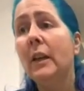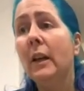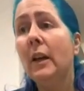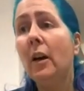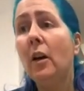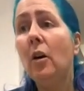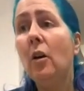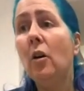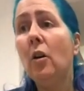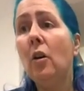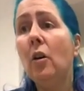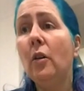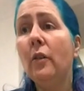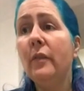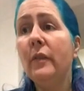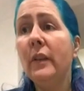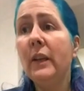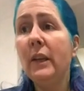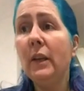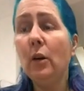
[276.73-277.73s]
are
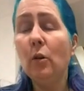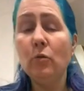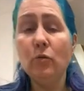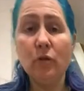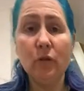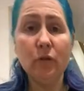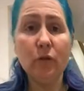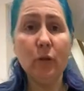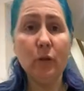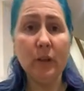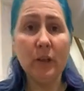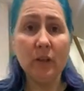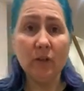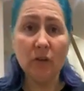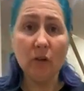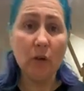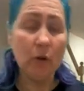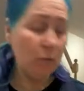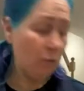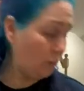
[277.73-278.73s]
the ultrasonic
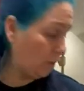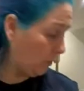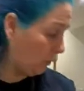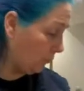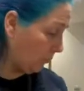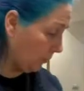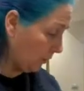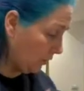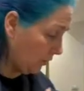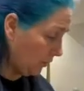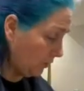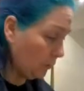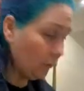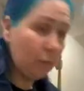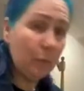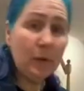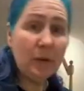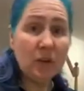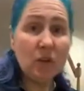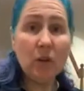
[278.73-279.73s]
style toothbrushes, of
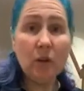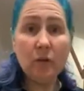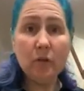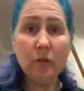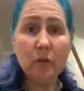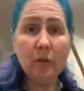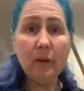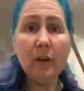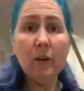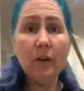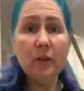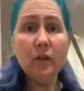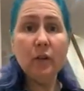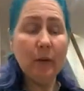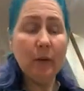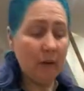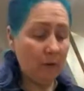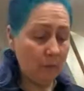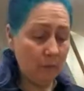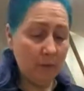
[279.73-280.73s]
which I do
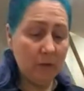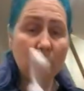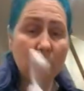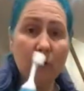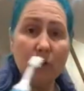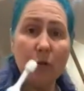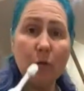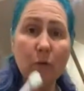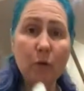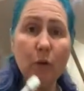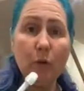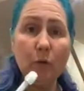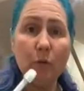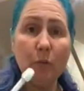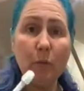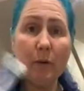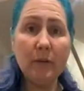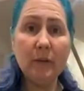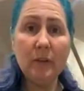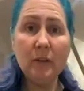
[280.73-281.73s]
have one. So I do use
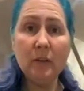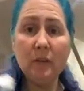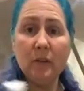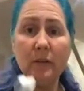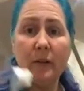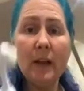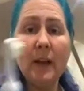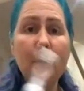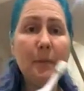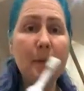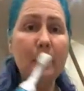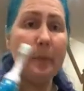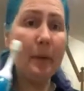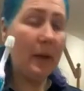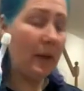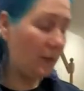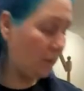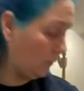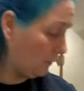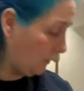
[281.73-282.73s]
one. This is an
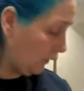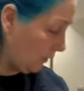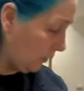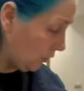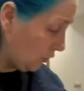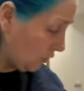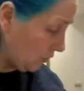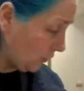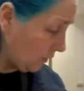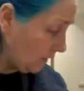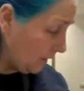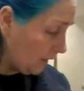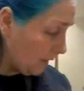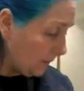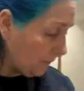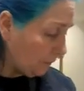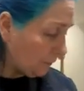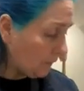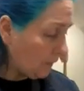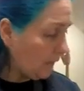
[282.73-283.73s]
EmiPet version,
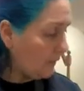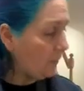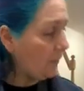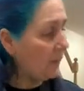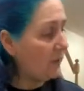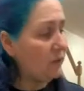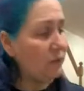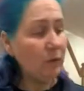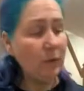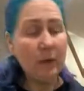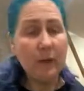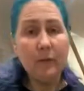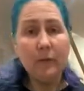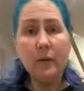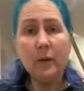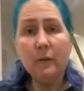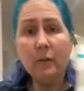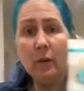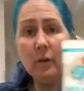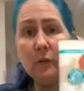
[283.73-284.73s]
and they do have
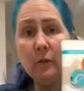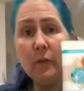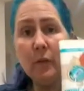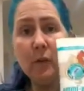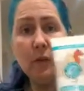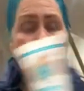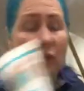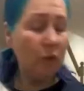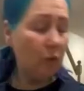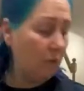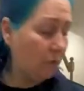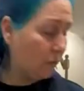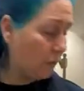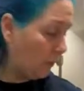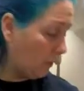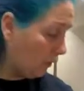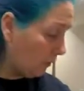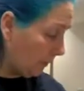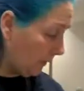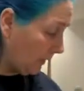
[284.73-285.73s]
their own version of a
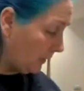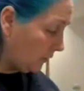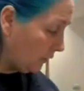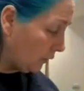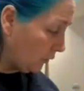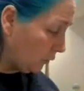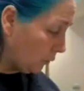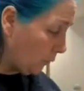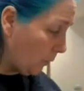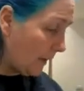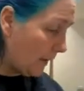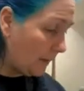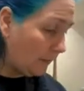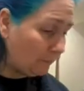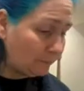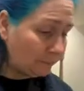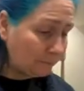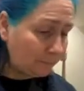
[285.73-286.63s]
toothpaste as well.